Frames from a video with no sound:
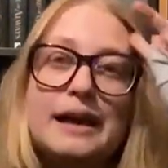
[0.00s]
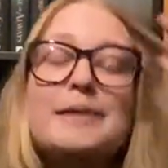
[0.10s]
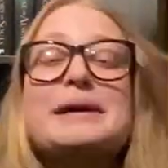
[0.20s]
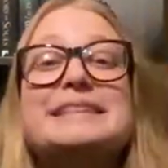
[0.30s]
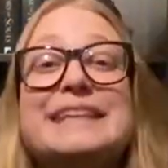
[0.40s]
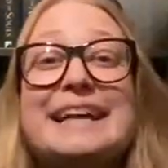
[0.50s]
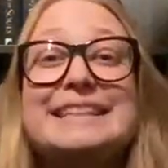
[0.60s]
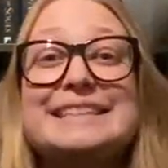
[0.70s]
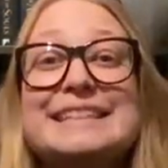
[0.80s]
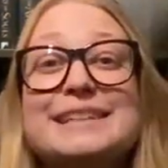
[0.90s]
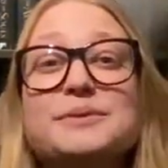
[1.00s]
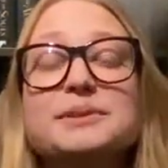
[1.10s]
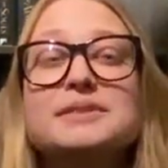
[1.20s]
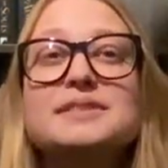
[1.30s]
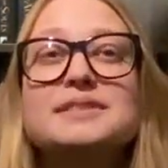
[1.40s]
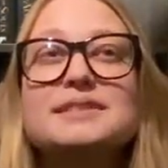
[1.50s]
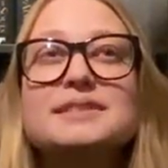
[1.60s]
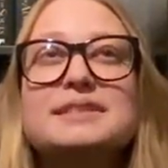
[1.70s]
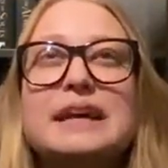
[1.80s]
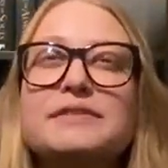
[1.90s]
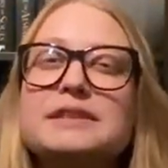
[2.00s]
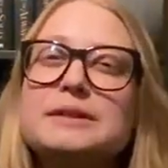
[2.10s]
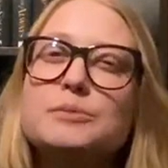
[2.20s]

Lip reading: I liked it. It was definitely